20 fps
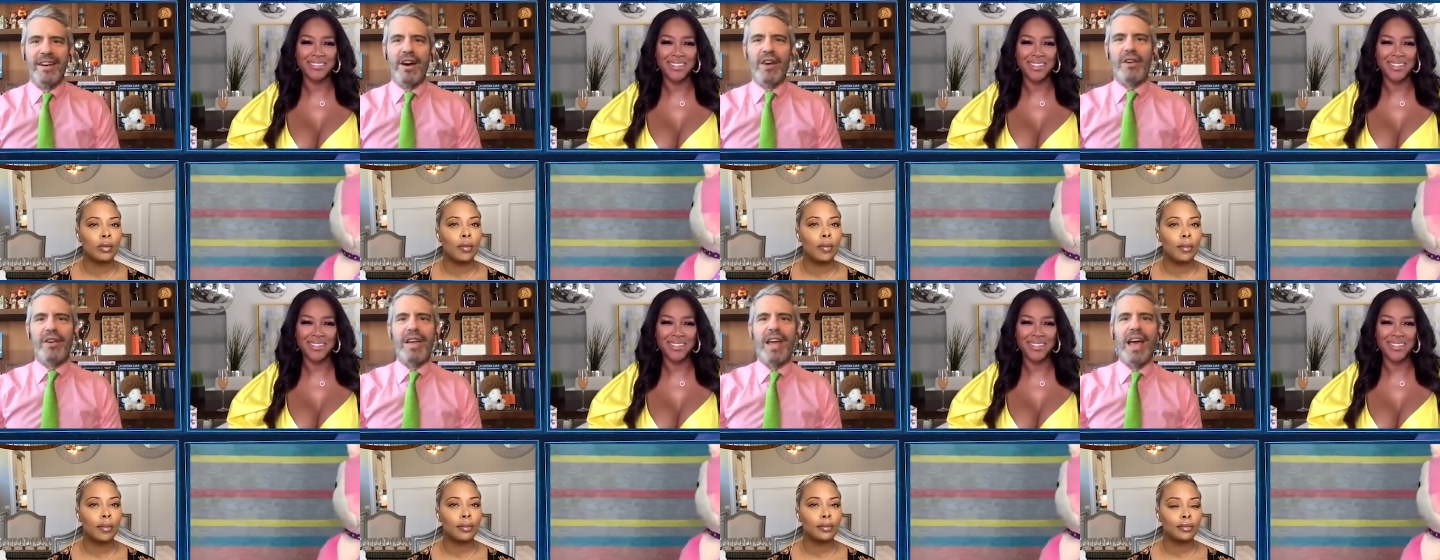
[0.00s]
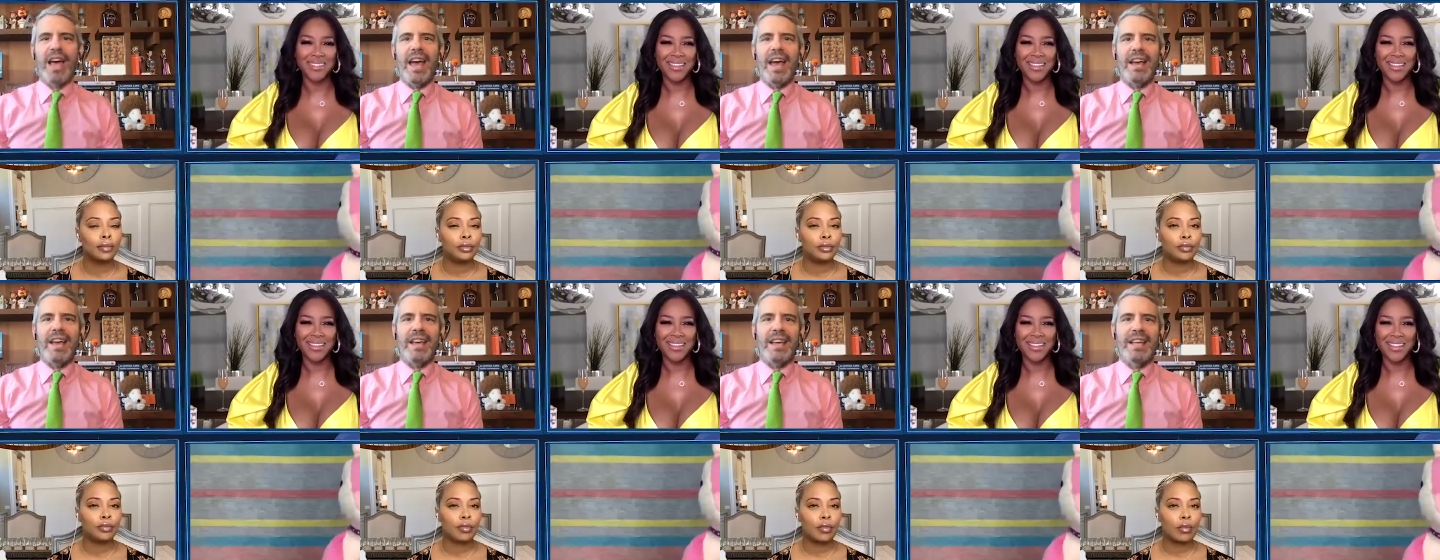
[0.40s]

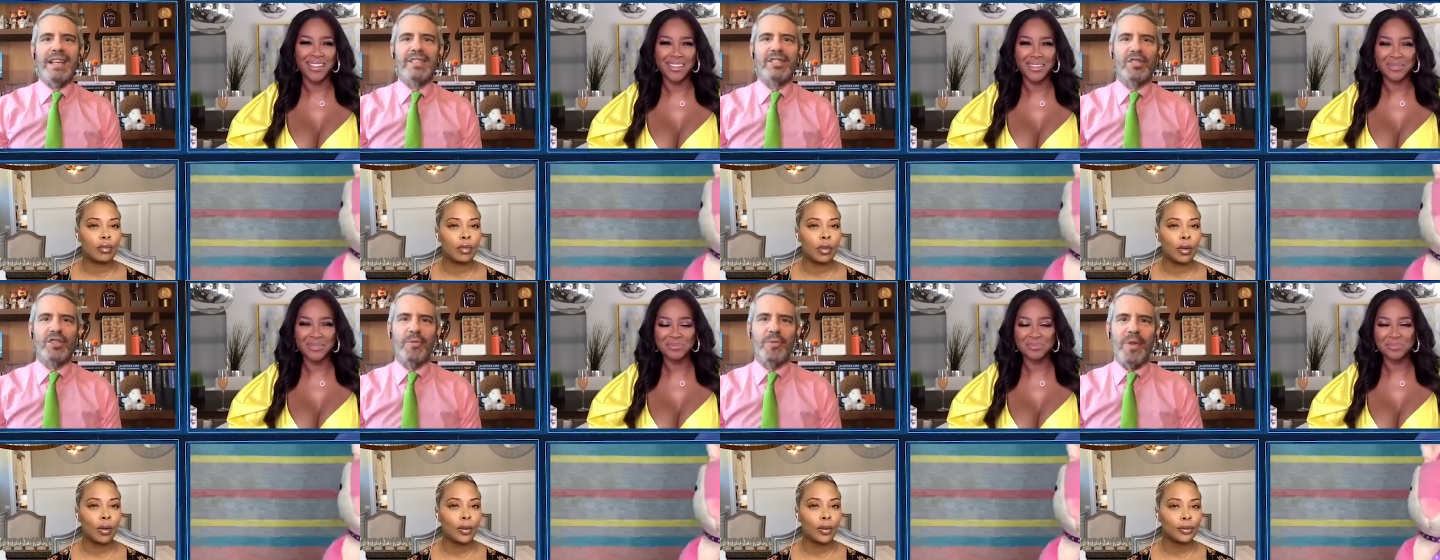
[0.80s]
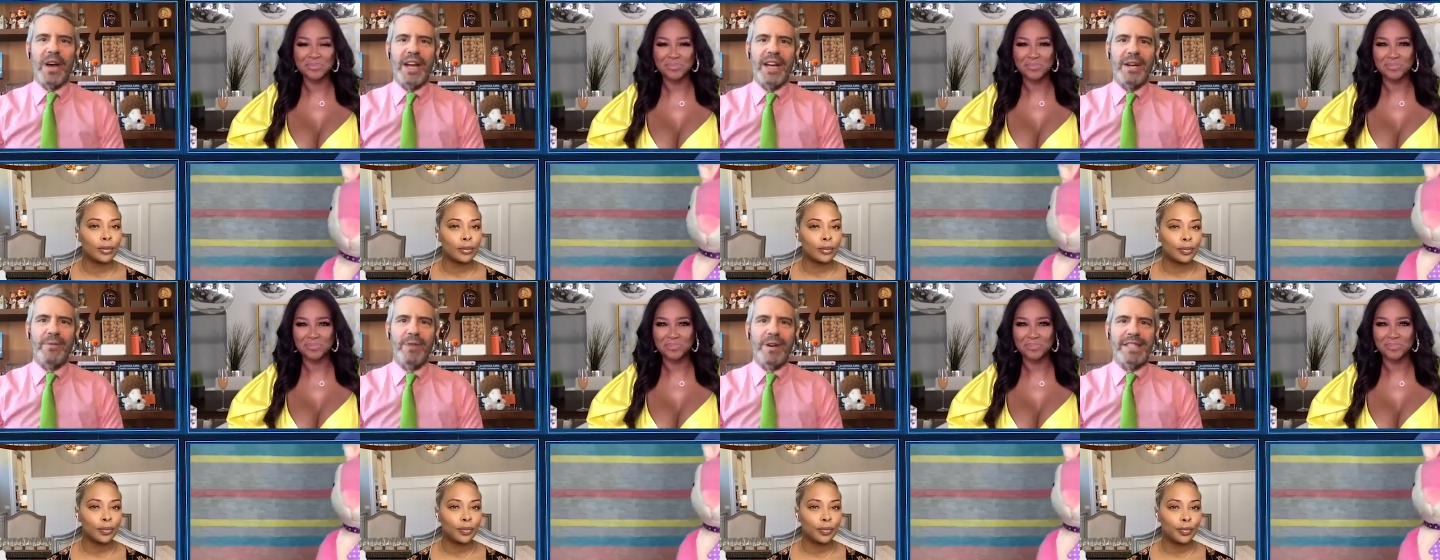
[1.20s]
Speaker 1: Okay, Easter
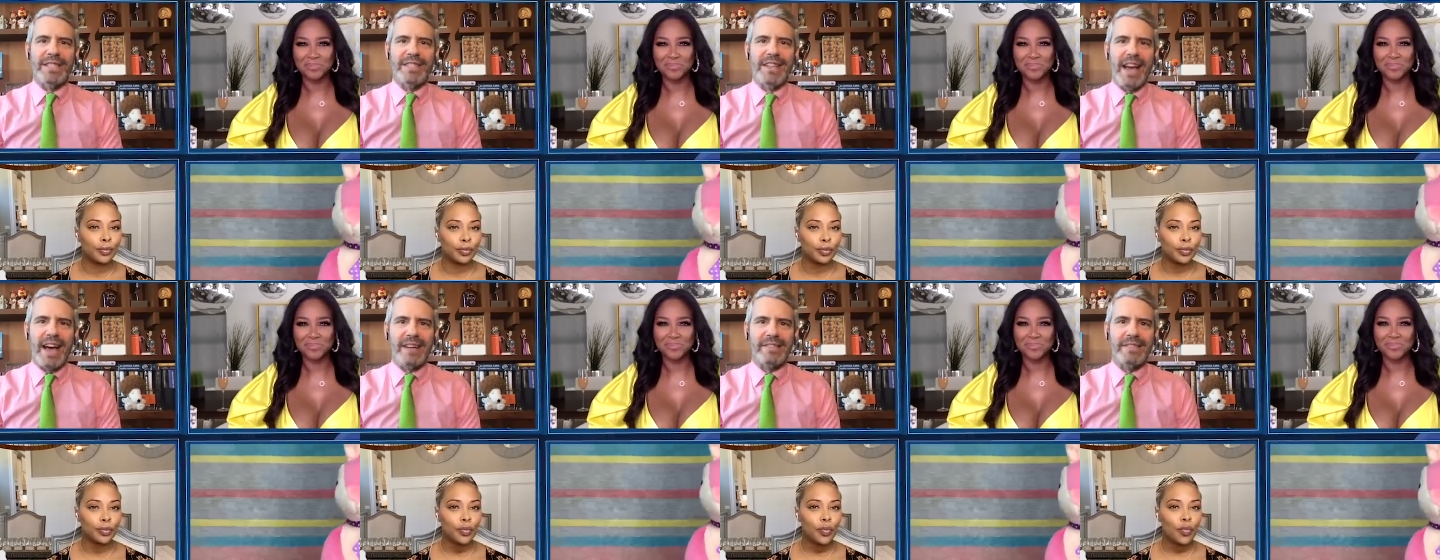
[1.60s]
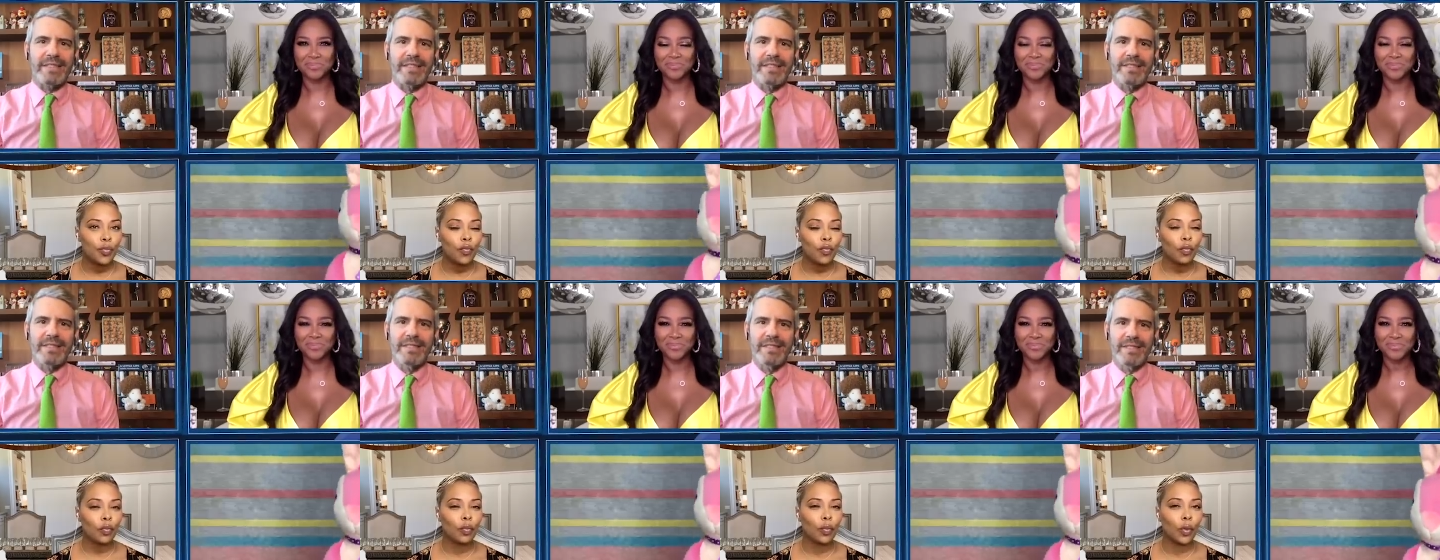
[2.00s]
Bunny, what's next?
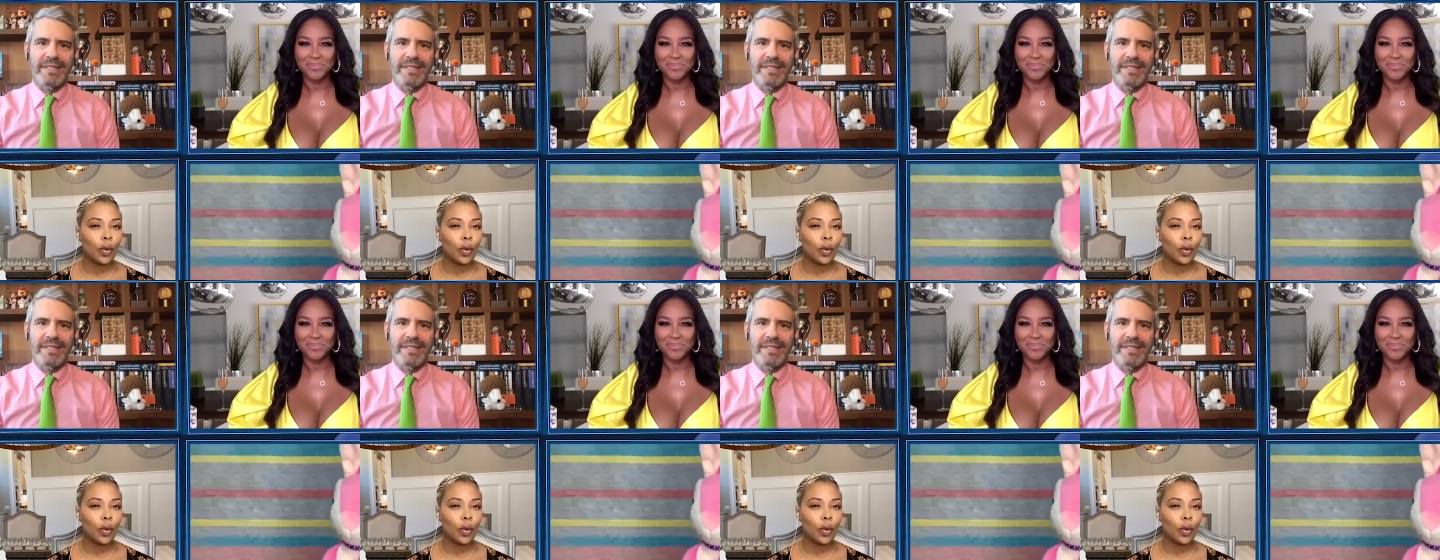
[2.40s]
